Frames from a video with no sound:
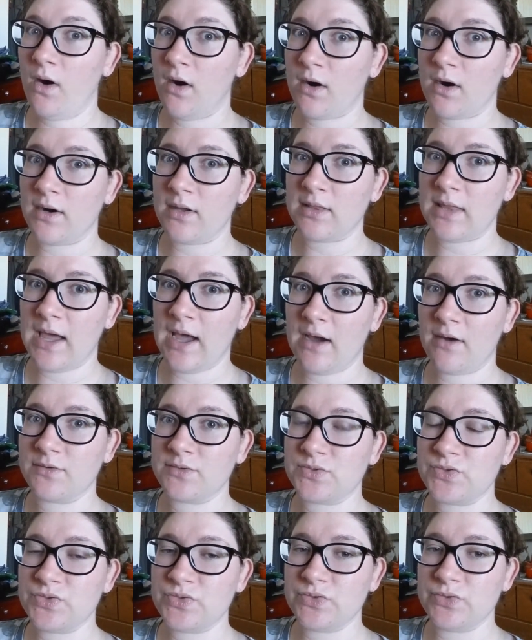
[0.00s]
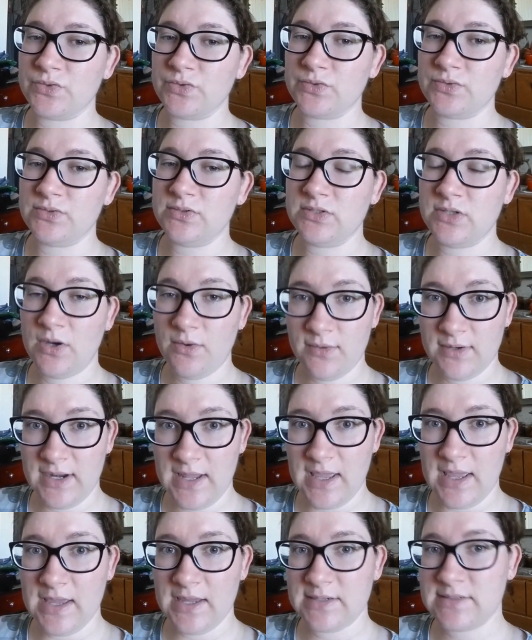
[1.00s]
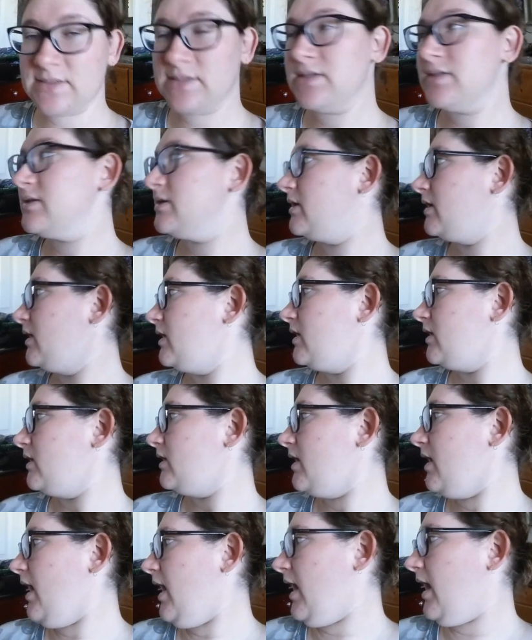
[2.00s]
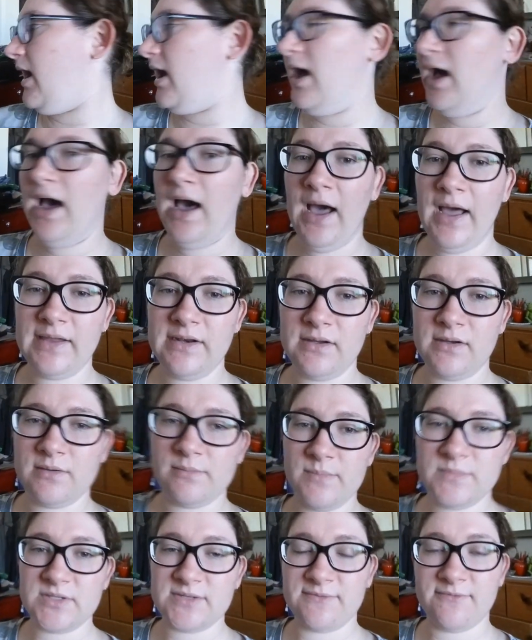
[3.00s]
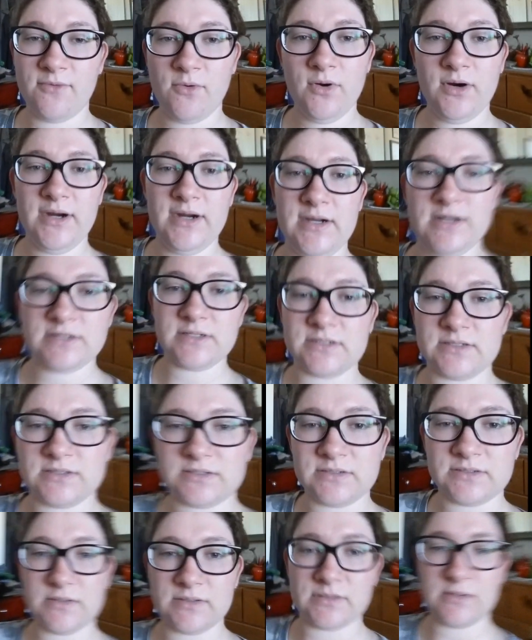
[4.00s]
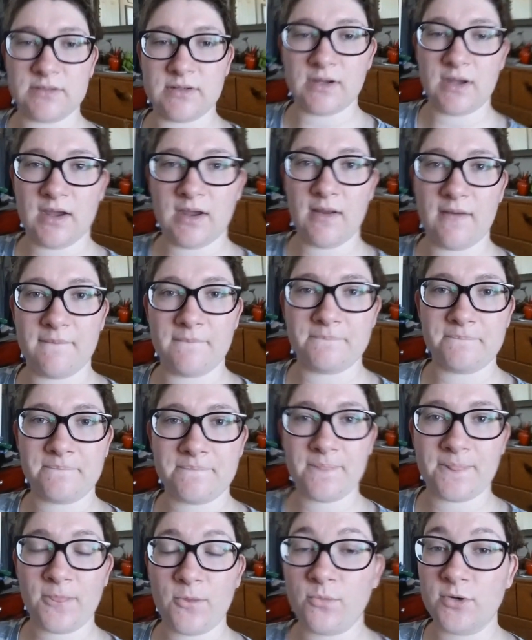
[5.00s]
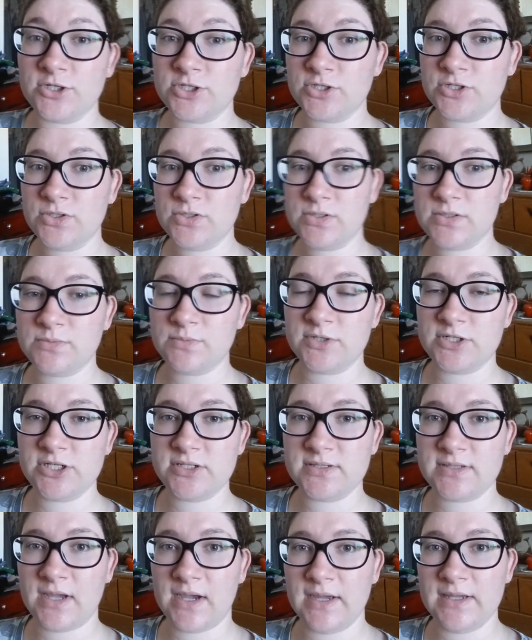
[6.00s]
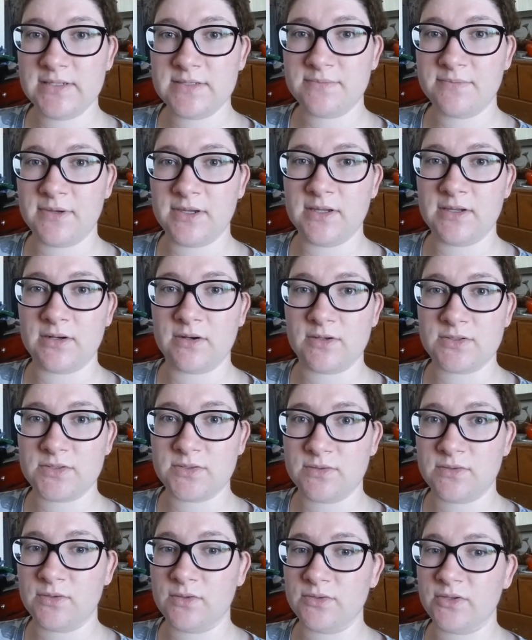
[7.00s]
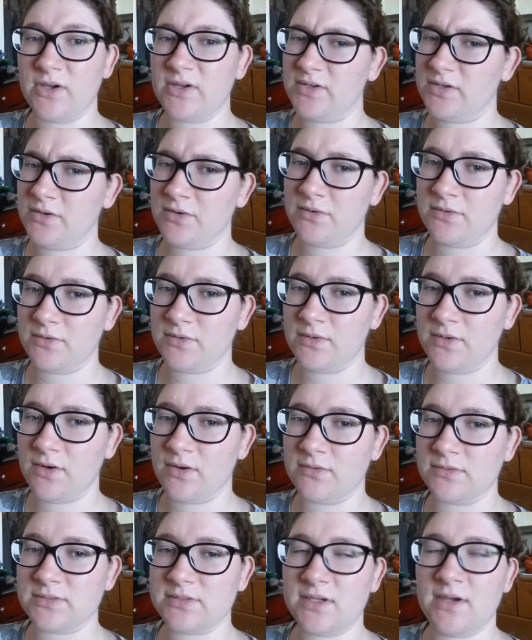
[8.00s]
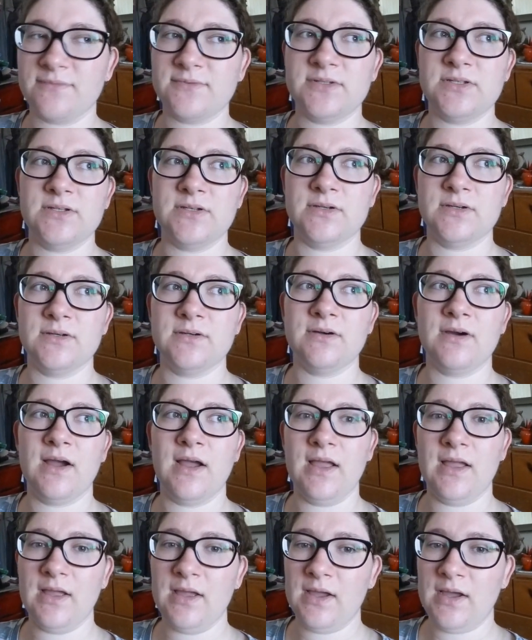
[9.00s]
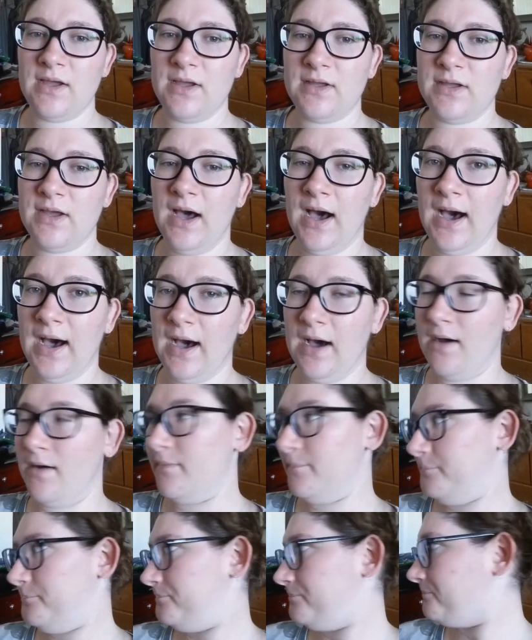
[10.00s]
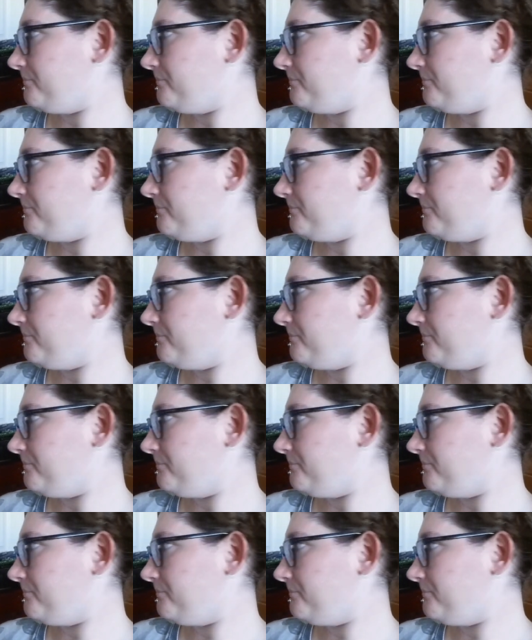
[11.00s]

are allowed to donate items for it, which is nice, but you can also hold on to your own stuff too. Yeah,